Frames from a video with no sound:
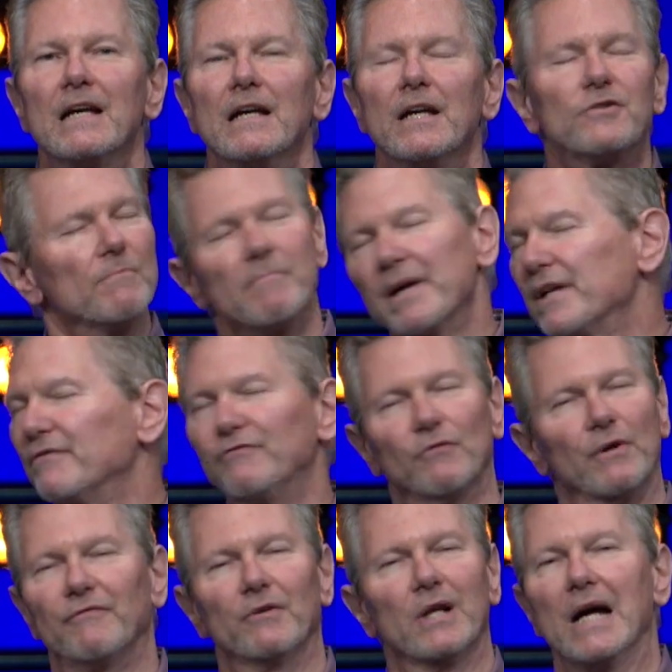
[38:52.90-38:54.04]
it's a metaphor
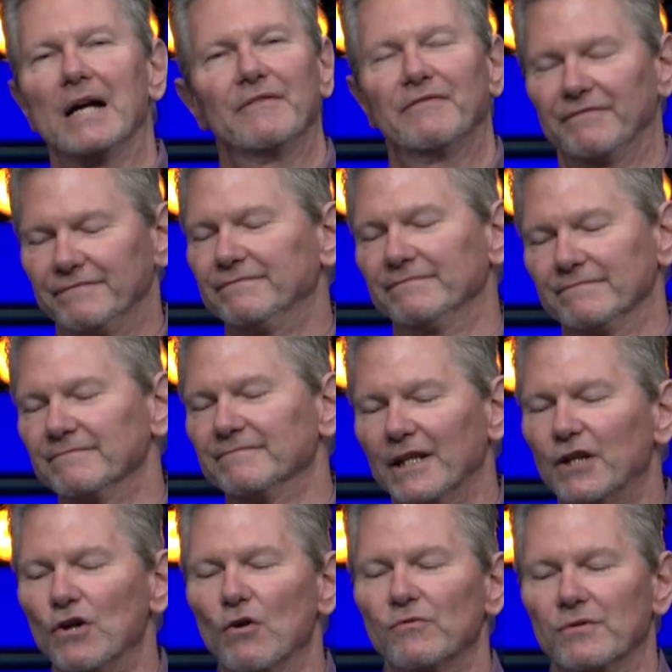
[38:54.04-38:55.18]
for life.
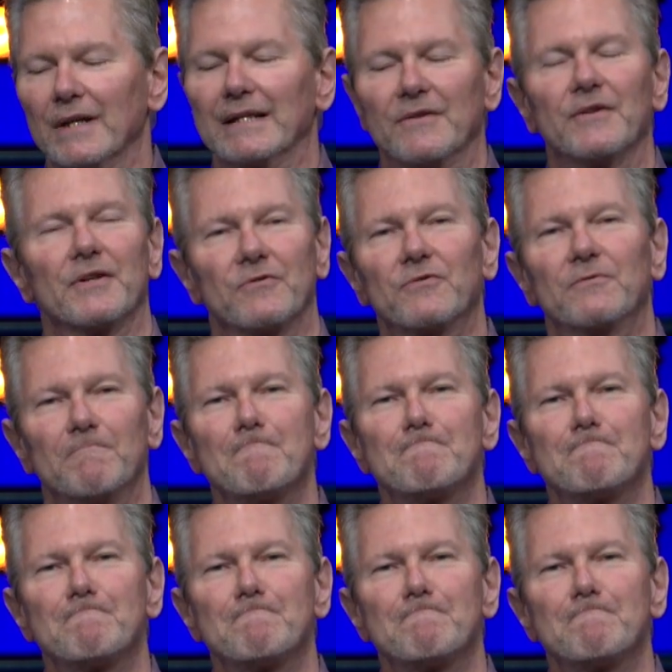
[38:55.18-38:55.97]
It goes like this